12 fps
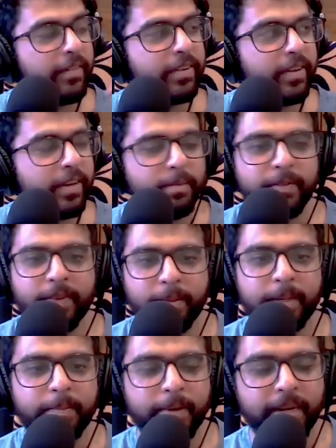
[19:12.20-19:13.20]
everyone in my
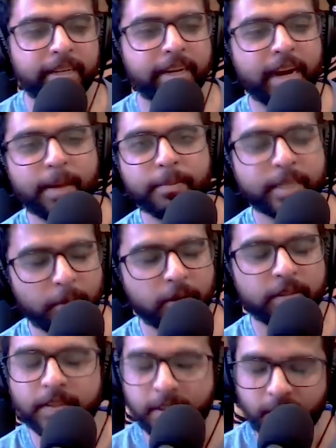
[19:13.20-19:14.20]
family played cricket. I bitch
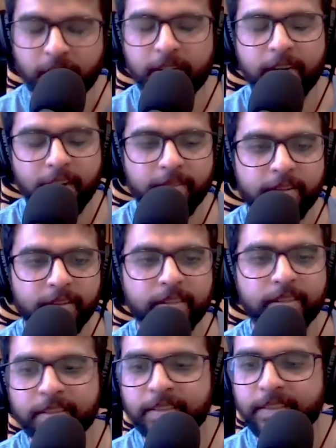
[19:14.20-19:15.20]
about this a lot. I will
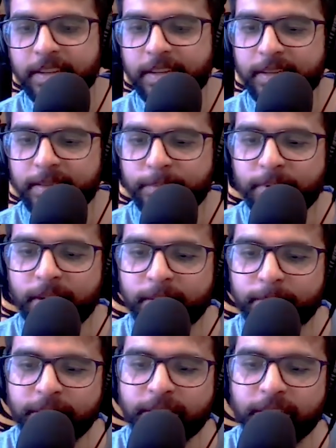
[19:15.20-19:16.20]
mm. uh,
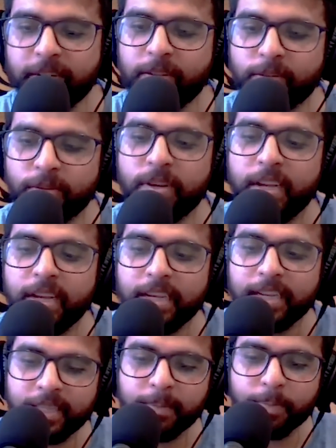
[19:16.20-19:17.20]
bitch here also.
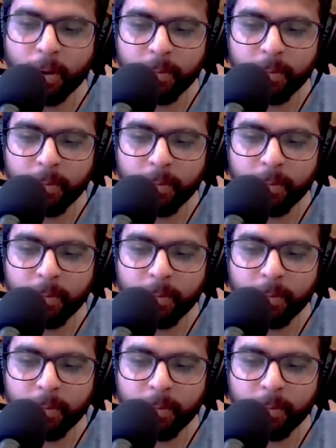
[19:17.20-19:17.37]
The